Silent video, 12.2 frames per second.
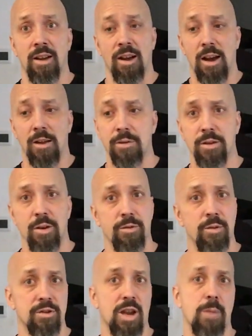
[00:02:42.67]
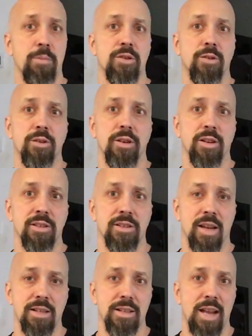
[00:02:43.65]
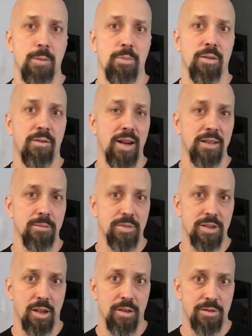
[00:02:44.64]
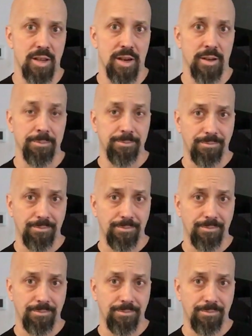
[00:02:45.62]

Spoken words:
However, though, those opportunities did not provide themselves there,